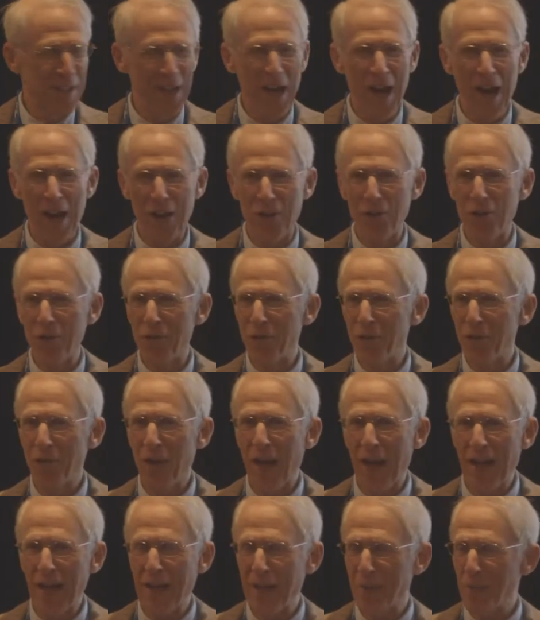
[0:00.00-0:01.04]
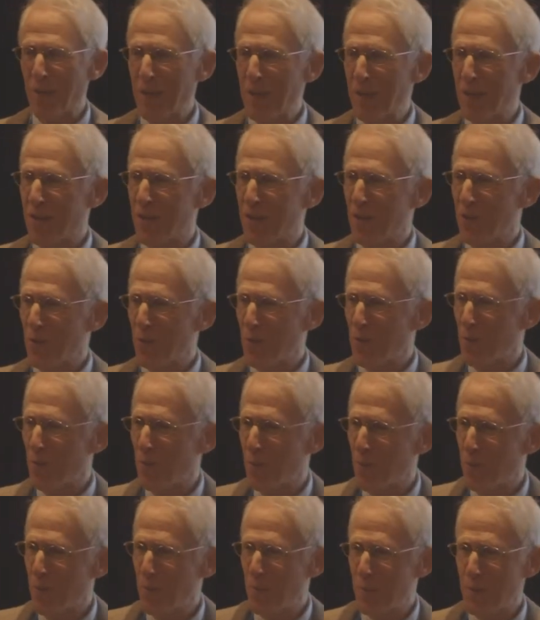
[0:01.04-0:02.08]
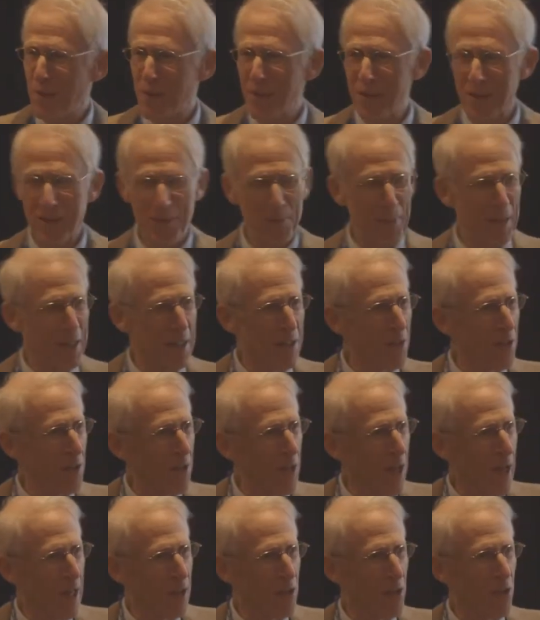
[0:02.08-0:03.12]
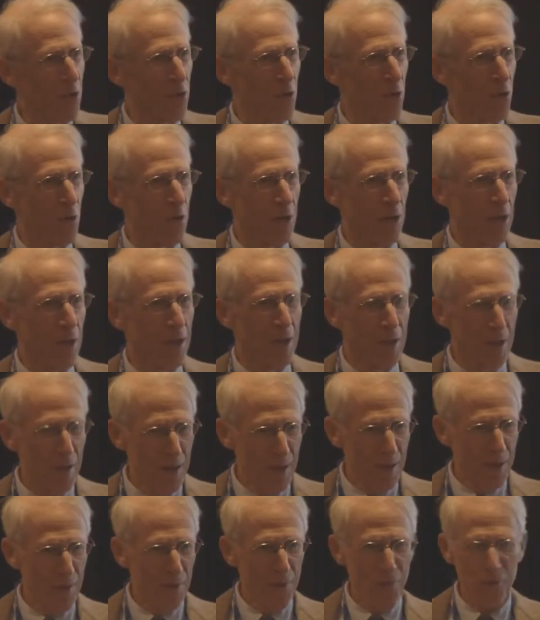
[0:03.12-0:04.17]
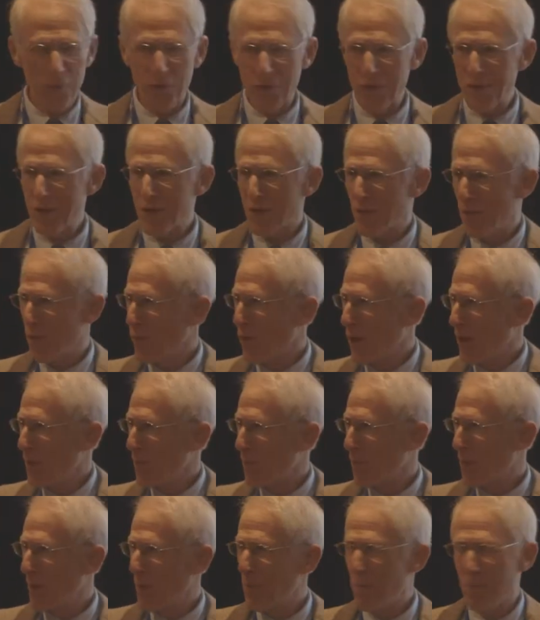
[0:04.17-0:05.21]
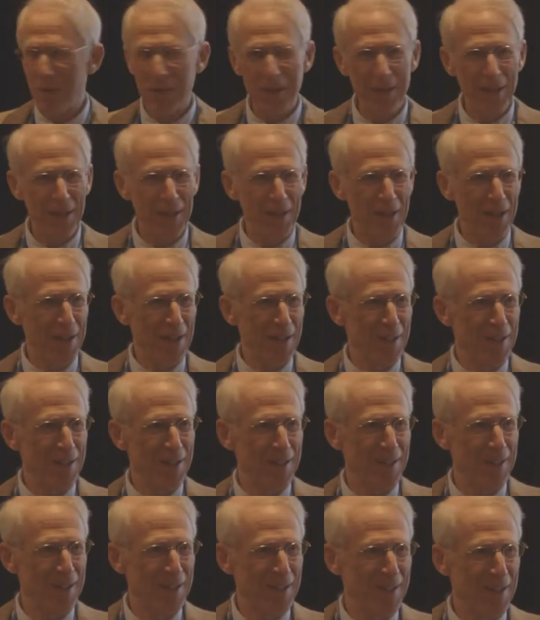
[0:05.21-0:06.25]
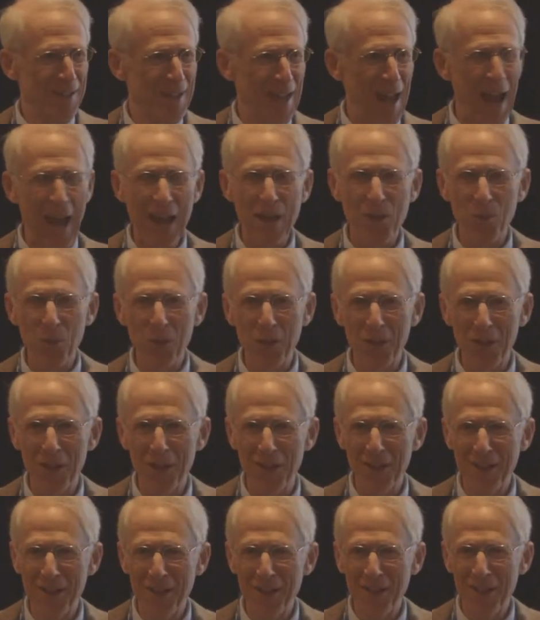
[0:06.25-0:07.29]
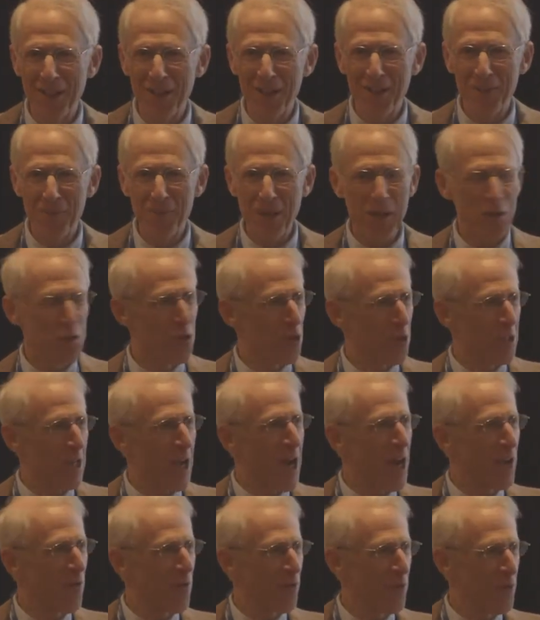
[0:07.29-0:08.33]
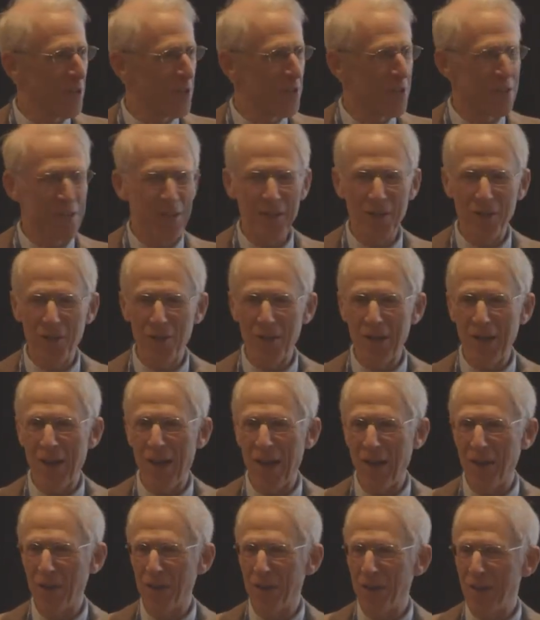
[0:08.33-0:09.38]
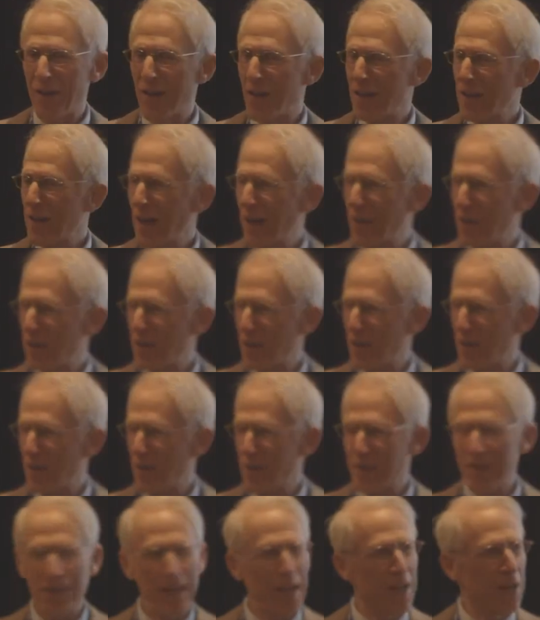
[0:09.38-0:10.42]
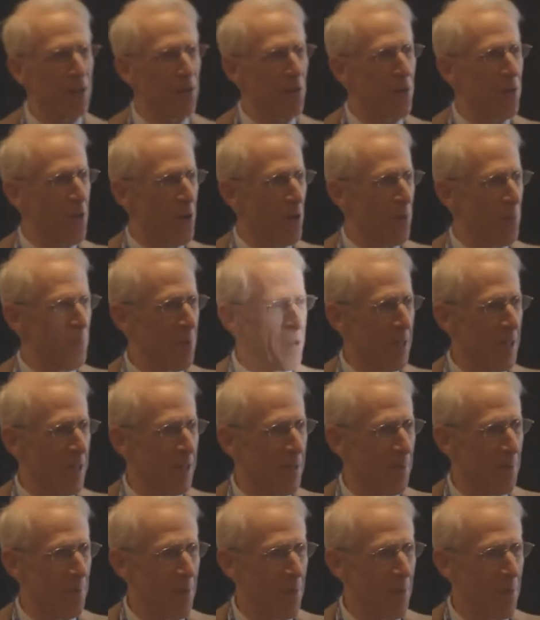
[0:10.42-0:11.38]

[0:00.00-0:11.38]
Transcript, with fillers: the honor of inviting me to be a speaker at your first of what may be an annual major conference here in Ireland on counseling and psychotherapy.